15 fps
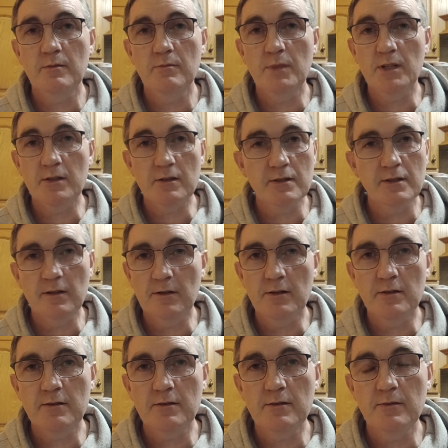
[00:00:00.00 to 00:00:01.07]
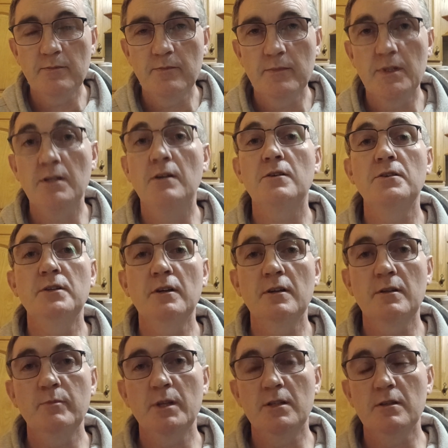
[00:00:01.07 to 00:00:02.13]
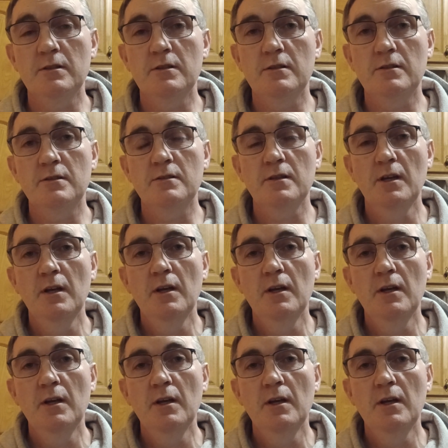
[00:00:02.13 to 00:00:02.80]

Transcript: mental illness. They are not mental illness.